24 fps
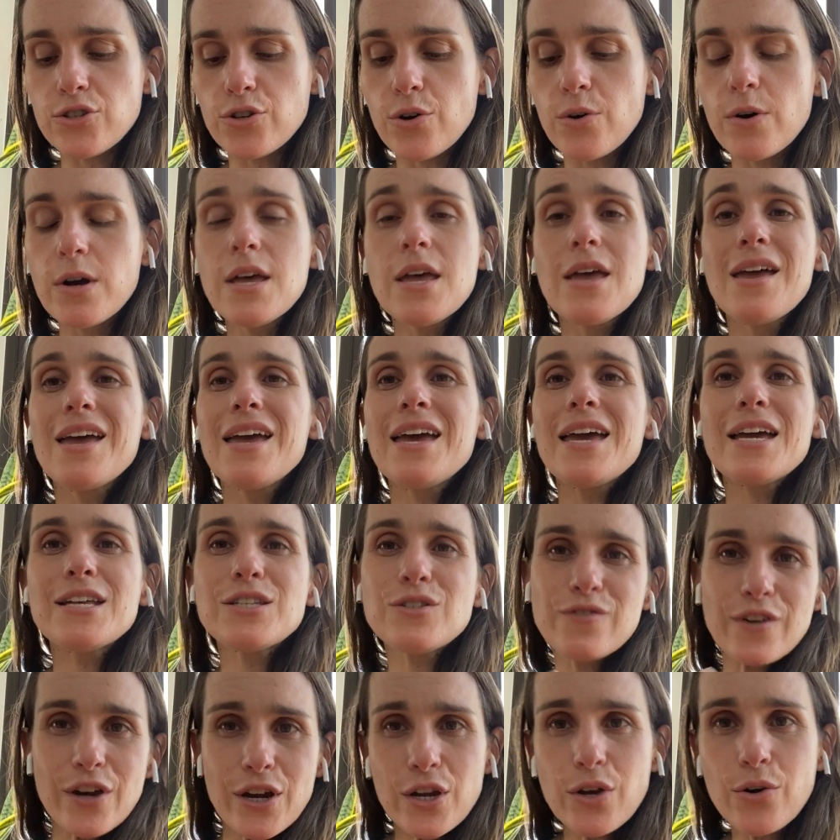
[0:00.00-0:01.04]
So
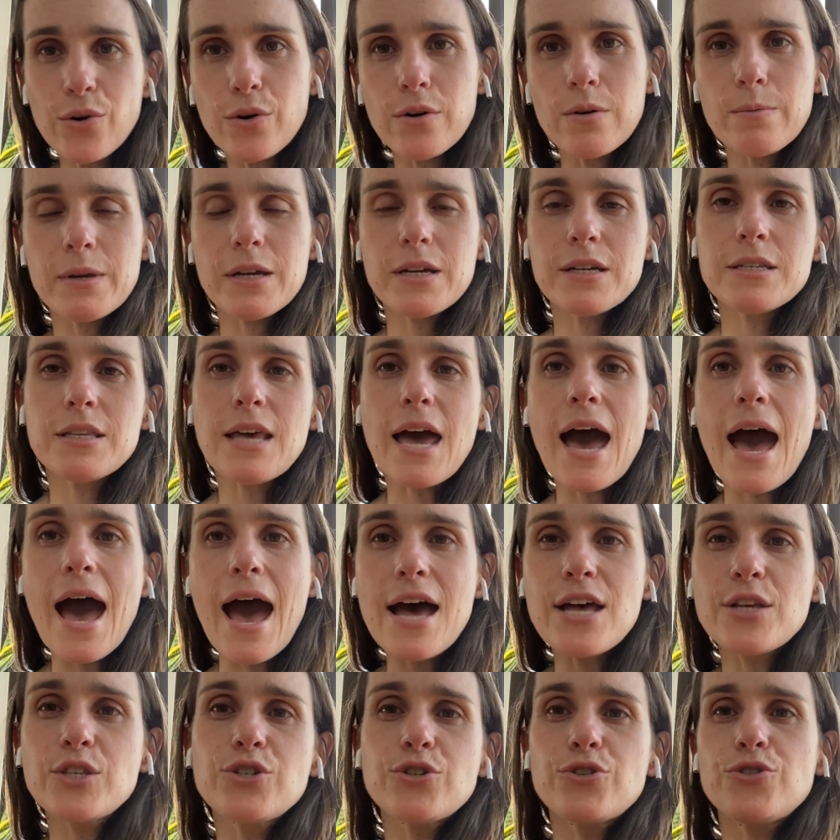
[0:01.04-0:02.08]
it's very cool because
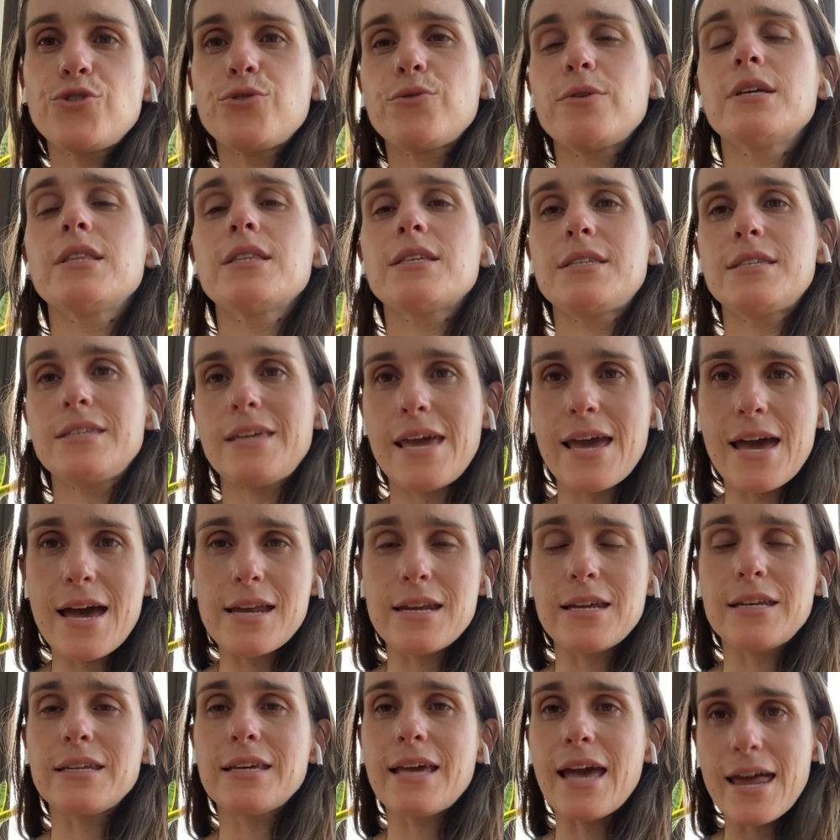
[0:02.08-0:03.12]
as you're doing the scan
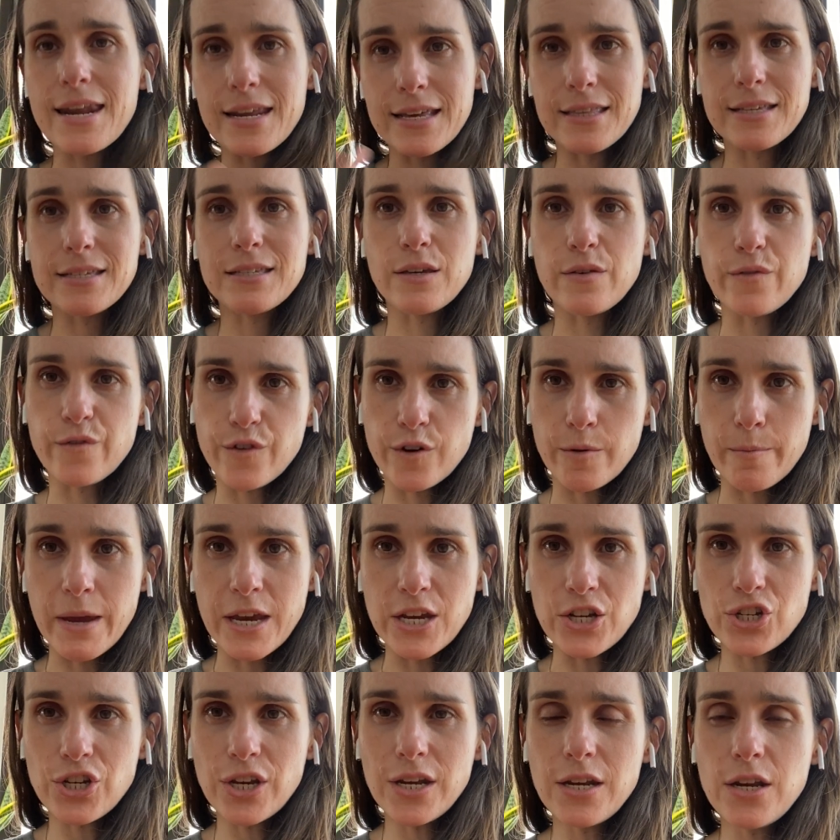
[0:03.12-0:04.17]
and getting this
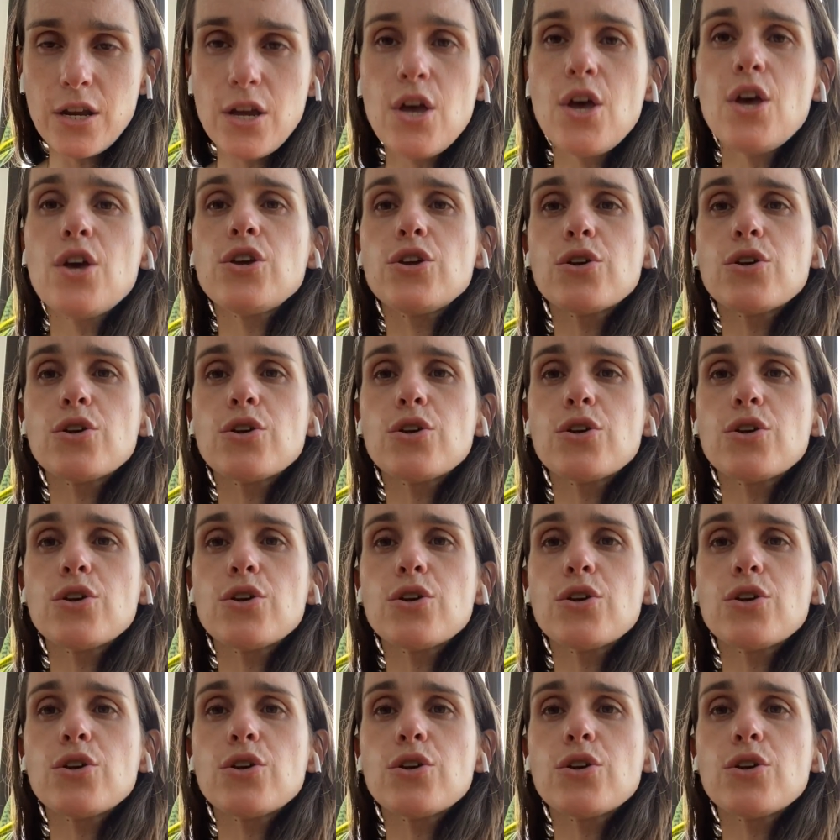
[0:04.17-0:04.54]
information,